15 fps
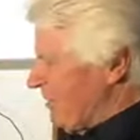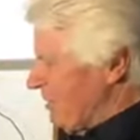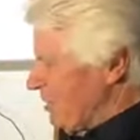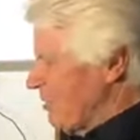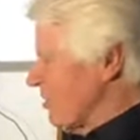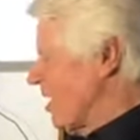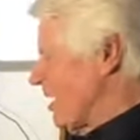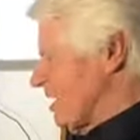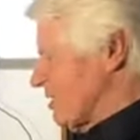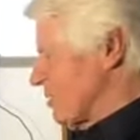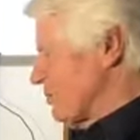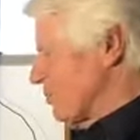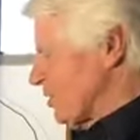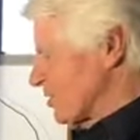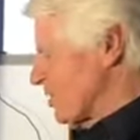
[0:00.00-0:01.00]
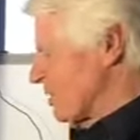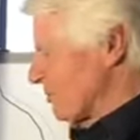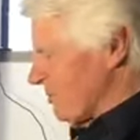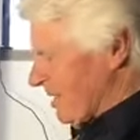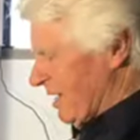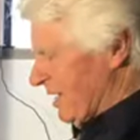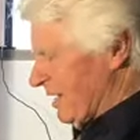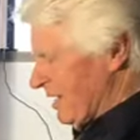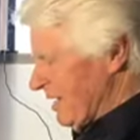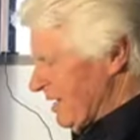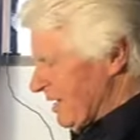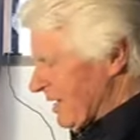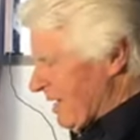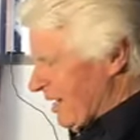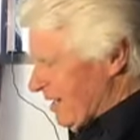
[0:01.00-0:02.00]
you guys are watching me
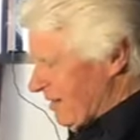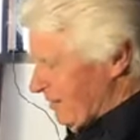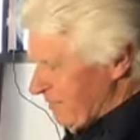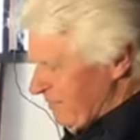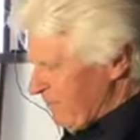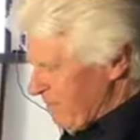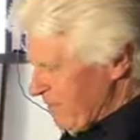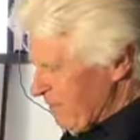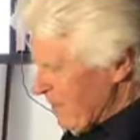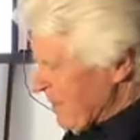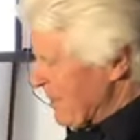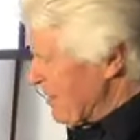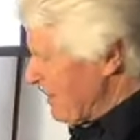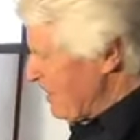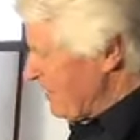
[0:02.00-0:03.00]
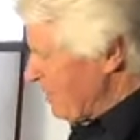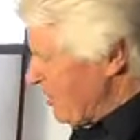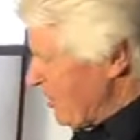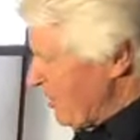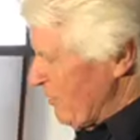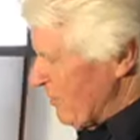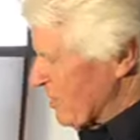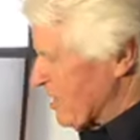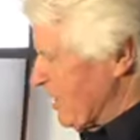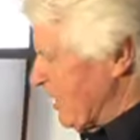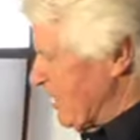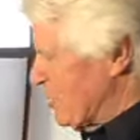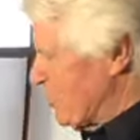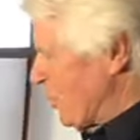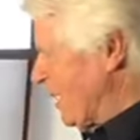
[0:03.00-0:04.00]
kind of nervously
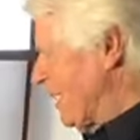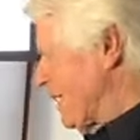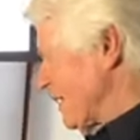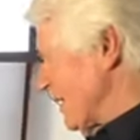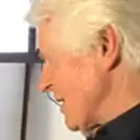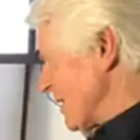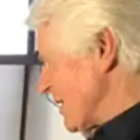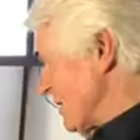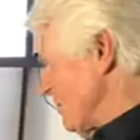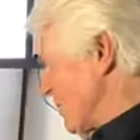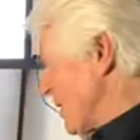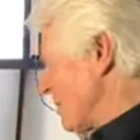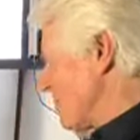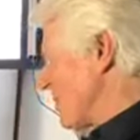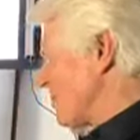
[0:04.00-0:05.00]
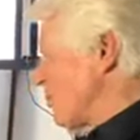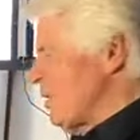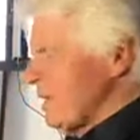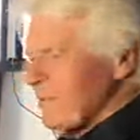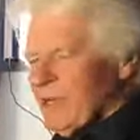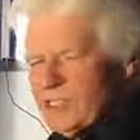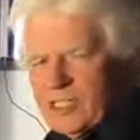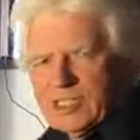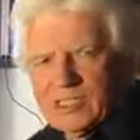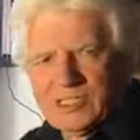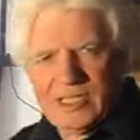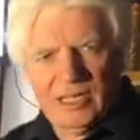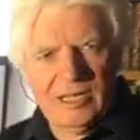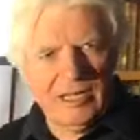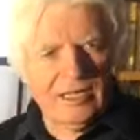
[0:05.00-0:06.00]
tweak it a little bit, but pretty much it's
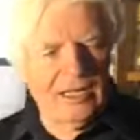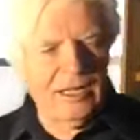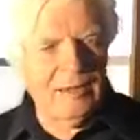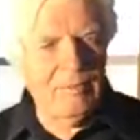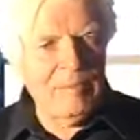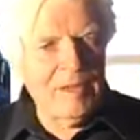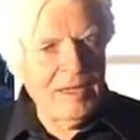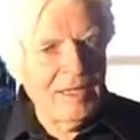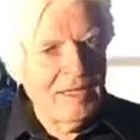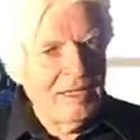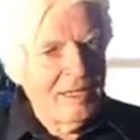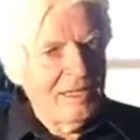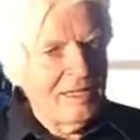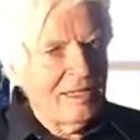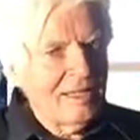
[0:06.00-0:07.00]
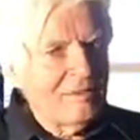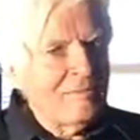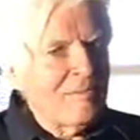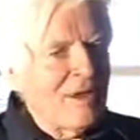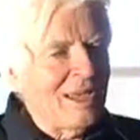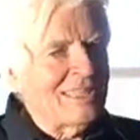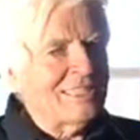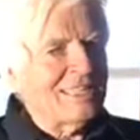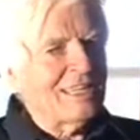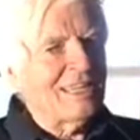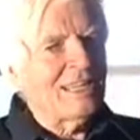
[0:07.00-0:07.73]
done, and I'm amazingly